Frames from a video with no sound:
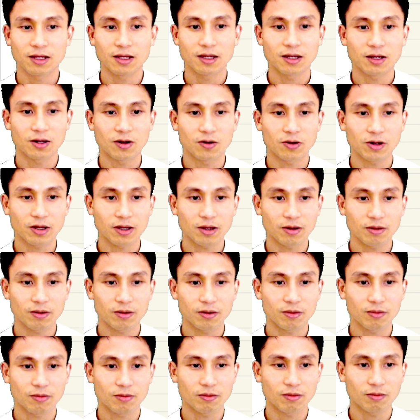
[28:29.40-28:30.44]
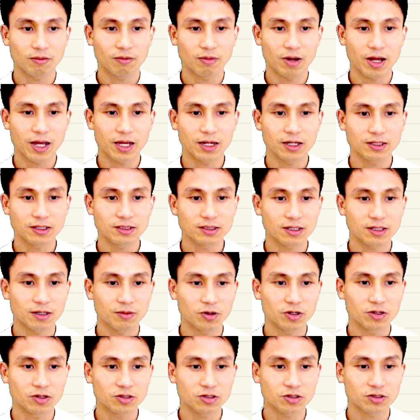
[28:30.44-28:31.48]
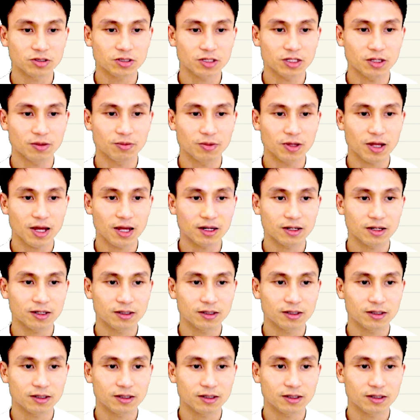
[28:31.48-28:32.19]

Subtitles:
Okay, minus, I'm going to just keep that.